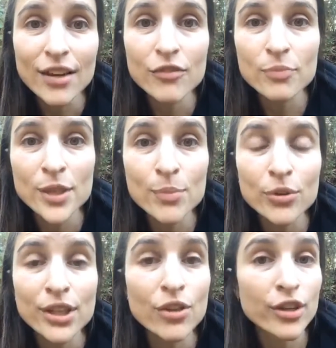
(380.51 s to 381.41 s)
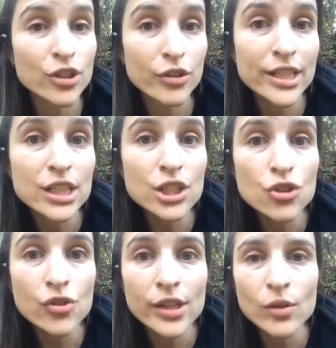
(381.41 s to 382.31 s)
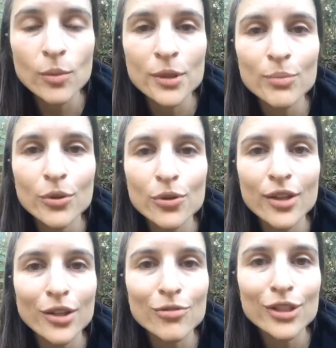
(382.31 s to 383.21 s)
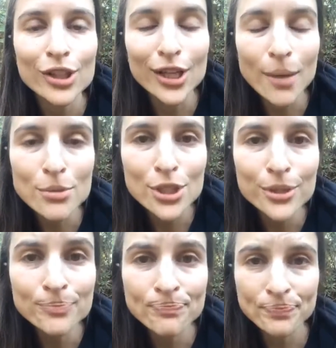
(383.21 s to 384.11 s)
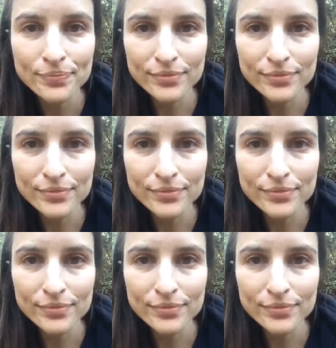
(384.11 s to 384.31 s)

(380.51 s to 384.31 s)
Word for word: of people either in your industry or people who that you really look up to